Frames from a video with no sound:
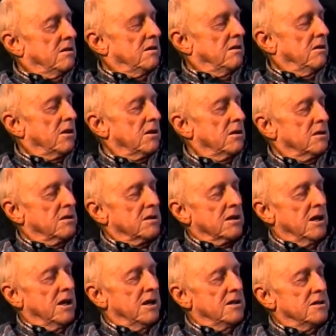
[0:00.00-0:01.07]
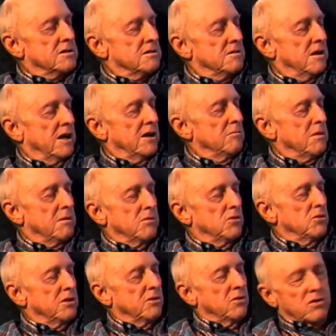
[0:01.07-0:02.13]
looking at the guys. I don't remember who
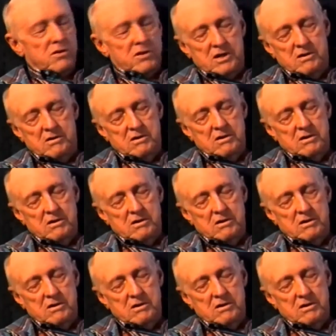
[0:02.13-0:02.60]
they were now.